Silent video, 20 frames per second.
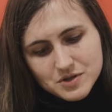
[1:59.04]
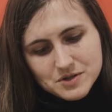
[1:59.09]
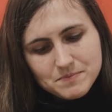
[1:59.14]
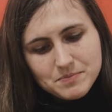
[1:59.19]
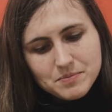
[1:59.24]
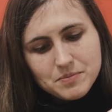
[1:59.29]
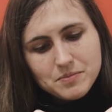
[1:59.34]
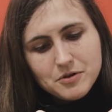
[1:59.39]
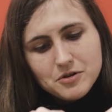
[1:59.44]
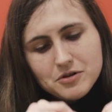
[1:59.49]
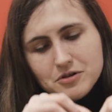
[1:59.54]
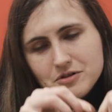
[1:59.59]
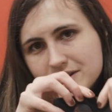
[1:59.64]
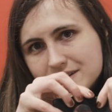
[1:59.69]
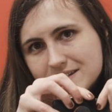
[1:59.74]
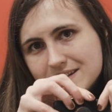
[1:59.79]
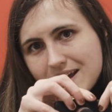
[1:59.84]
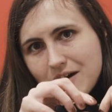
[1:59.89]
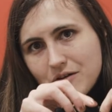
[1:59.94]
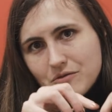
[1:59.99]
is pull
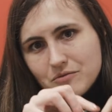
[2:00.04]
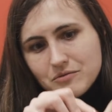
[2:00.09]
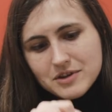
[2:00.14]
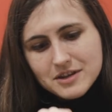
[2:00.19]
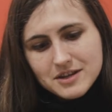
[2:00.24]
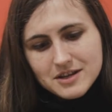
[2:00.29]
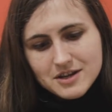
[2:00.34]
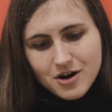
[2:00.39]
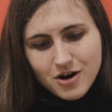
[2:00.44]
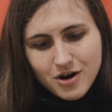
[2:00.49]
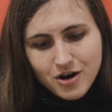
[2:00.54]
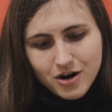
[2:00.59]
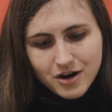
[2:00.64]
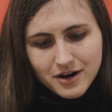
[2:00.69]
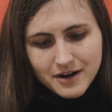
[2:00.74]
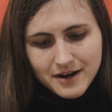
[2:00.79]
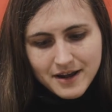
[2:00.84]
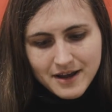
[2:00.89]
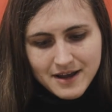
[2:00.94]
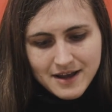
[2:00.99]
this out really
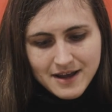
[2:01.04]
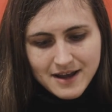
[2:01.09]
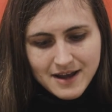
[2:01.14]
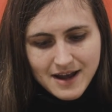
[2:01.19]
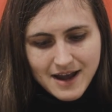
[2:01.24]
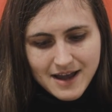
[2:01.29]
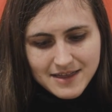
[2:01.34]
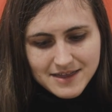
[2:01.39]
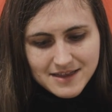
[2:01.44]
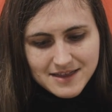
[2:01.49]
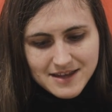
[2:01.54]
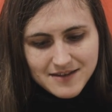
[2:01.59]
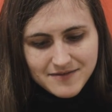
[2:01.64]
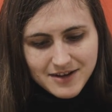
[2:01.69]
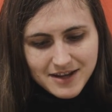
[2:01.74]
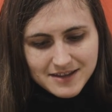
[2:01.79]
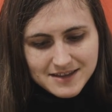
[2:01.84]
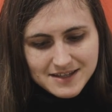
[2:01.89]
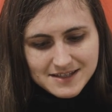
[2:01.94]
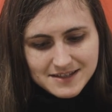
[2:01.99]
hard, and then they've
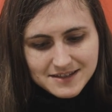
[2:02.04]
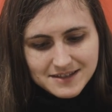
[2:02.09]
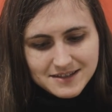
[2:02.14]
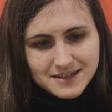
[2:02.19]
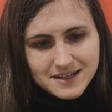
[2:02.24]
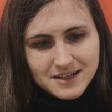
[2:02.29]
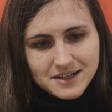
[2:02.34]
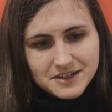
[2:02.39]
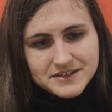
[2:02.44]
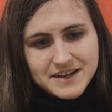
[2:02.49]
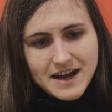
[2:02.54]
got this little